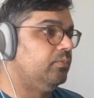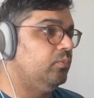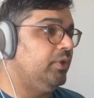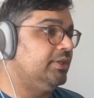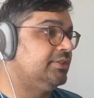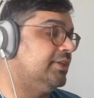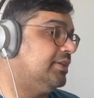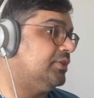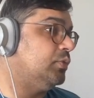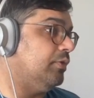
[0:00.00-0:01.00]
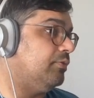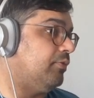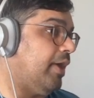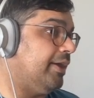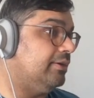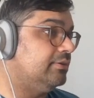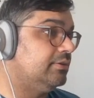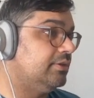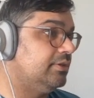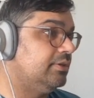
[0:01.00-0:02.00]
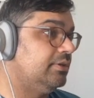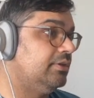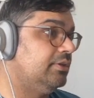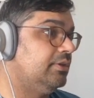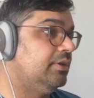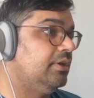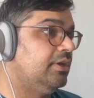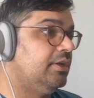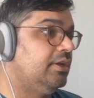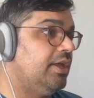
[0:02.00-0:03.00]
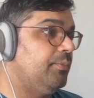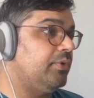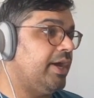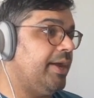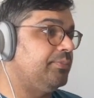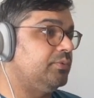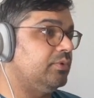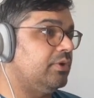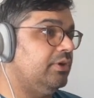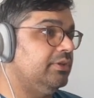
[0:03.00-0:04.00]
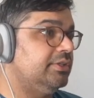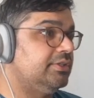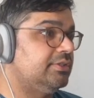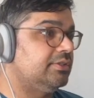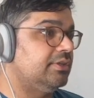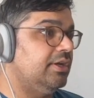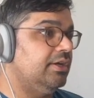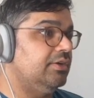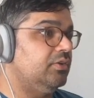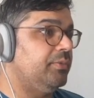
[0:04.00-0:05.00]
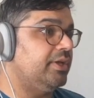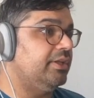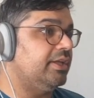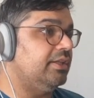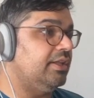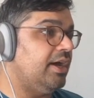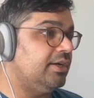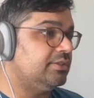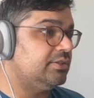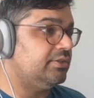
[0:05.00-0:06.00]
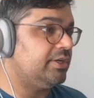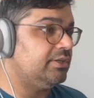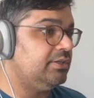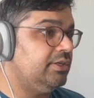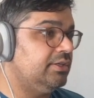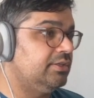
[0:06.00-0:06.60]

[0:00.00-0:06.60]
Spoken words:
we can send it to a file. And perhaps we'll call this, we'll make like a logs directory.